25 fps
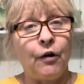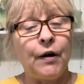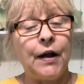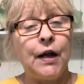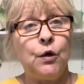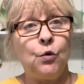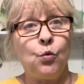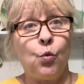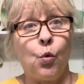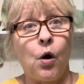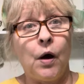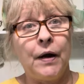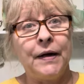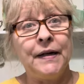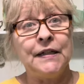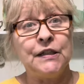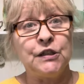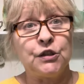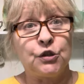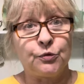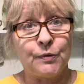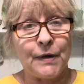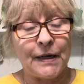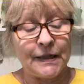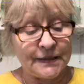and one
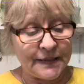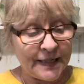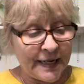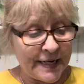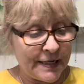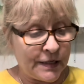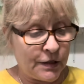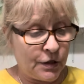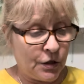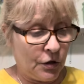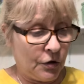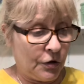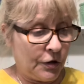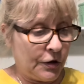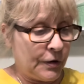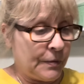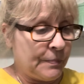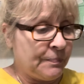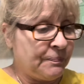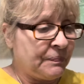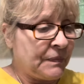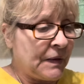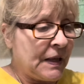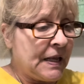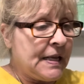is rectangular.
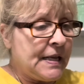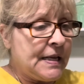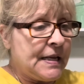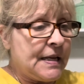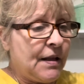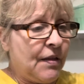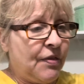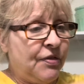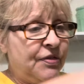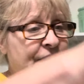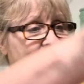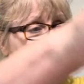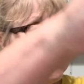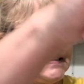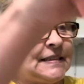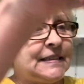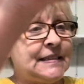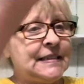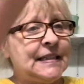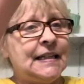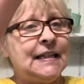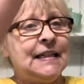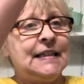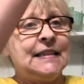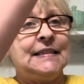This
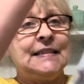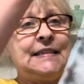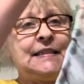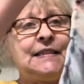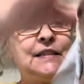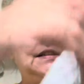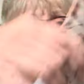is